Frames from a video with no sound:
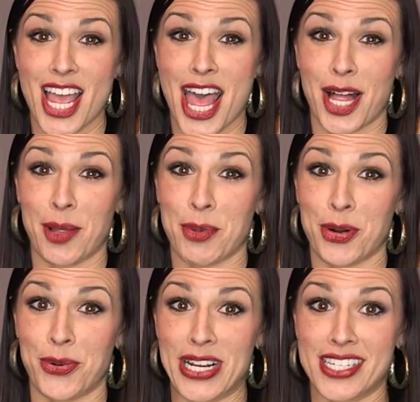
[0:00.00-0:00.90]
elbow
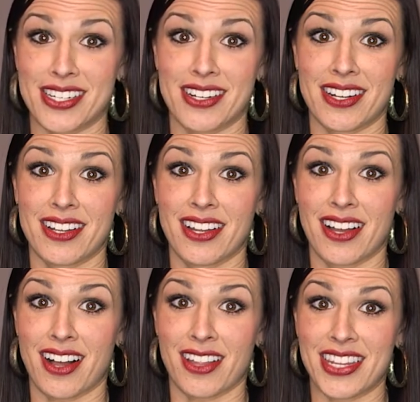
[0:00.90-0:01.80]
wrist
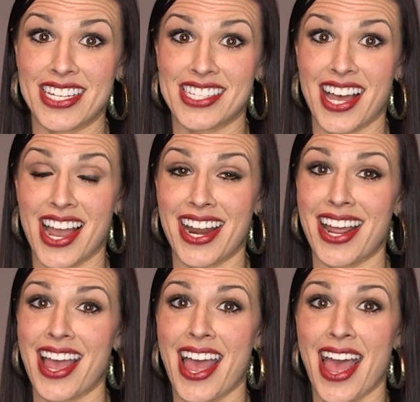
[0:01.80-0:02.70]
on this side,
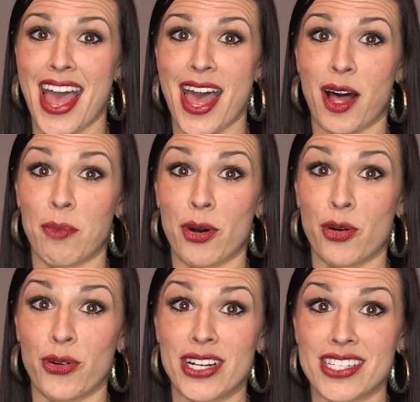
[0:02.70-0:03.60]
elbow
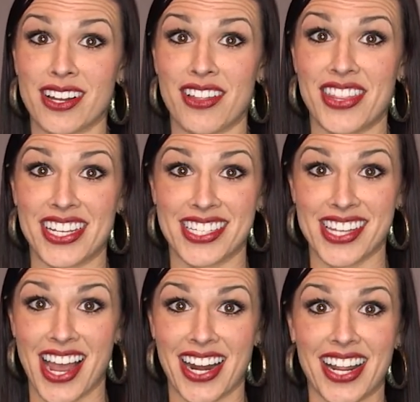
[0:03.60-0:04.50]
wrist on this
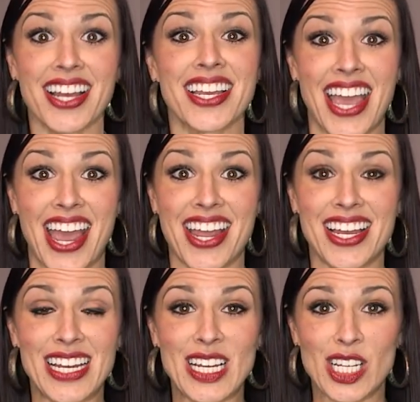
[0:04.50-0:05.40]
side. Okay,
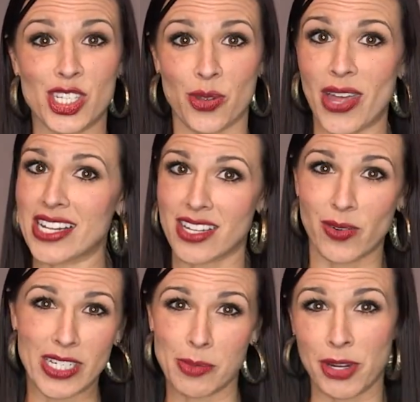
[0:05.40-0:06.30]
so that's
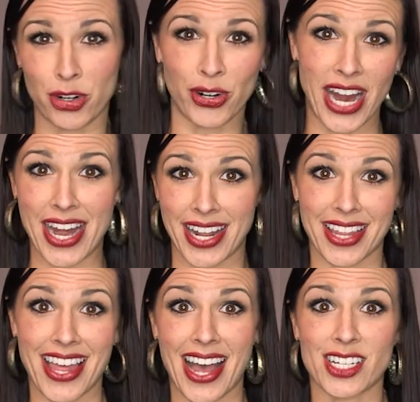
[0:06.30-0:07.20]
going to be creating
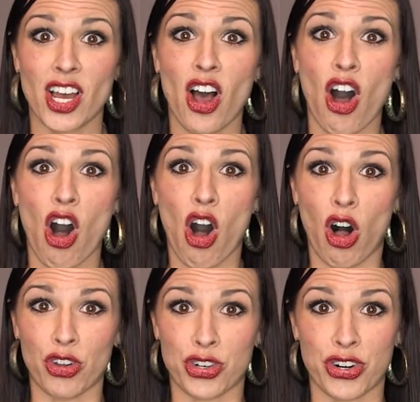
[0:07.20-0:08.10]
that
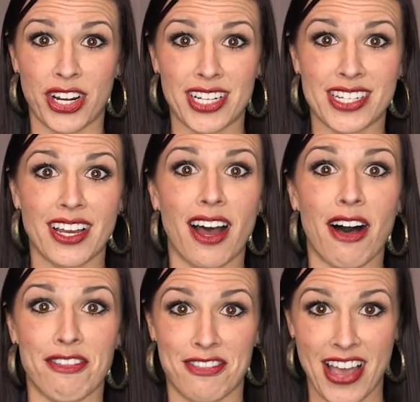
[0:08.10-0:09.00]
alternate
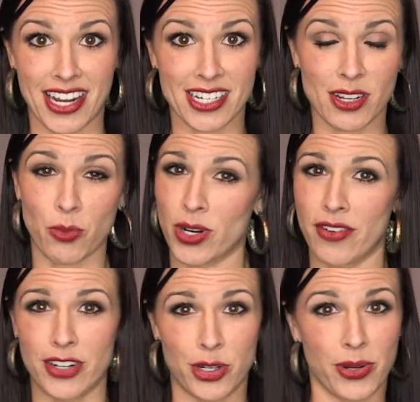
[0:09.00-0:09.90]
effect.
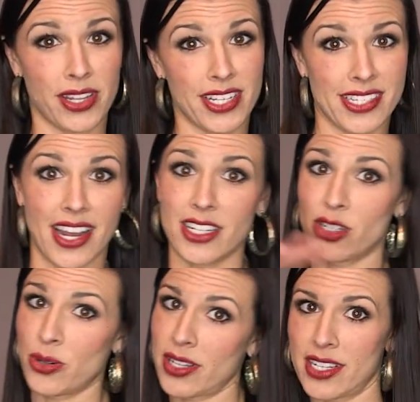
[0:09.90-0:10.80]
Whatever you're doing on this side, you're
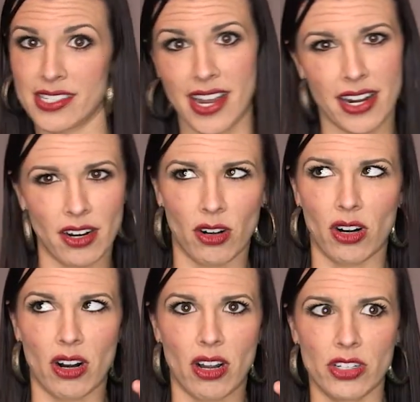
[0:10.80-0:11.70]
doing on this side,
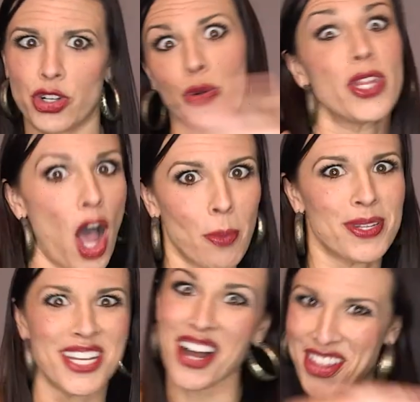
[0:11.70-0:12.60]
or you're doing the
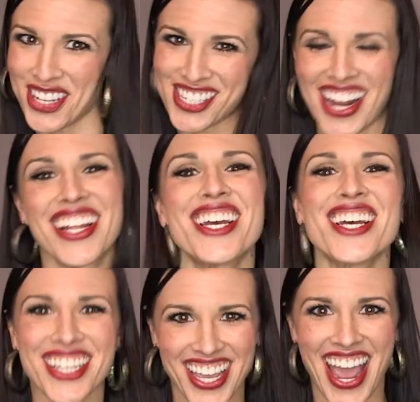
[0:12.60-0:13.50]
opposite on this side.
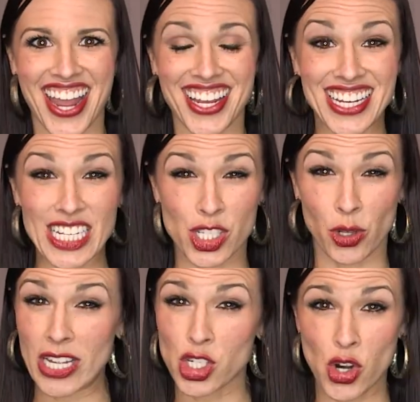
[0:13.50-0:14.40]
Okay, So
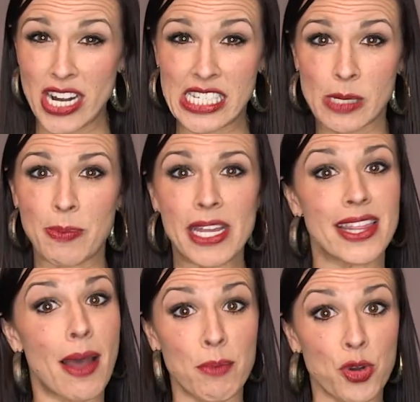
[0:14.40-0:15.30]
let's try to speed
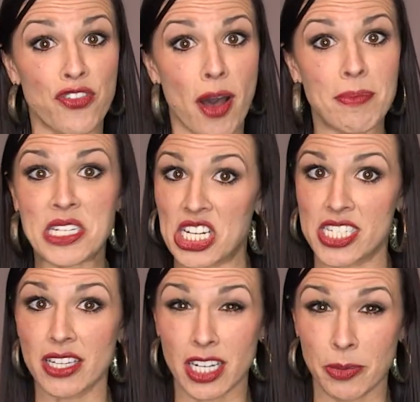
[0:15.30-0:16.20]
that move up just
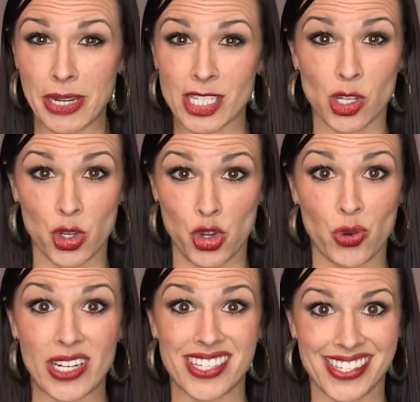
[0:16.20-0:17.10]
a little bit so you
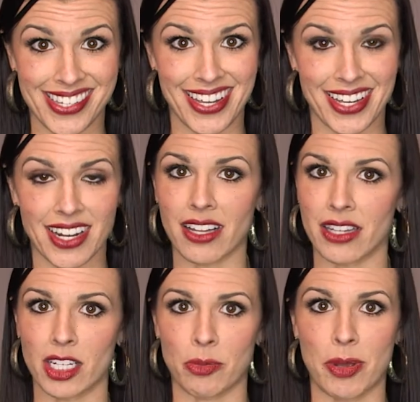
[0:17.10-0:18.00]
can see it a
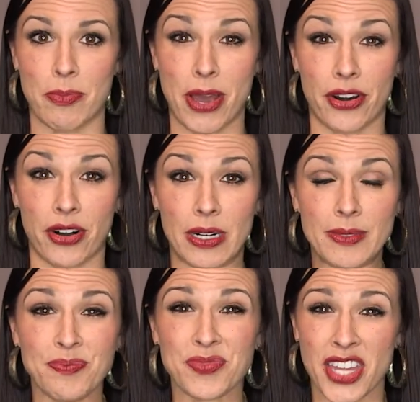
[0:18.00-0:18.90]
little bit better.
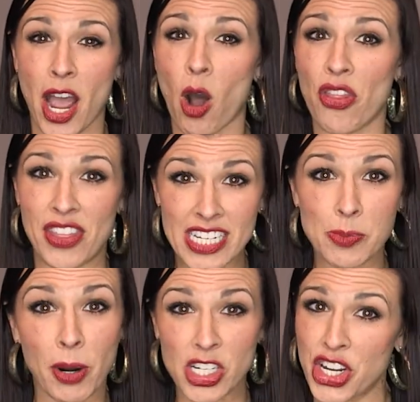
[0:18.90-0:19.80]
Now on this
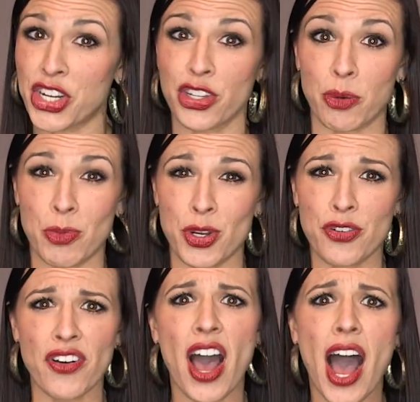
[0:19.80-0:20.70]
particular
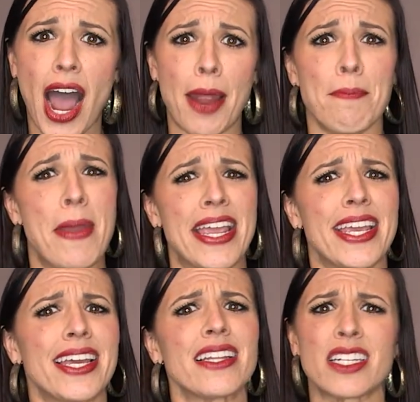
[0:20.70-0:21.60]
move, I'm
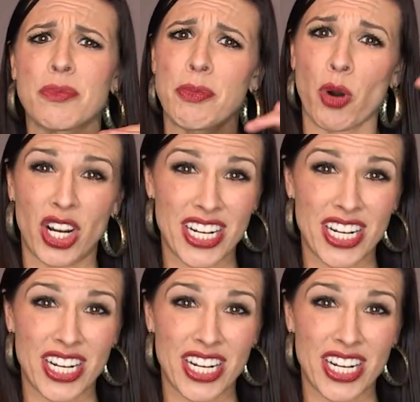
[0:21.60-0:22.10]
making it a little bit more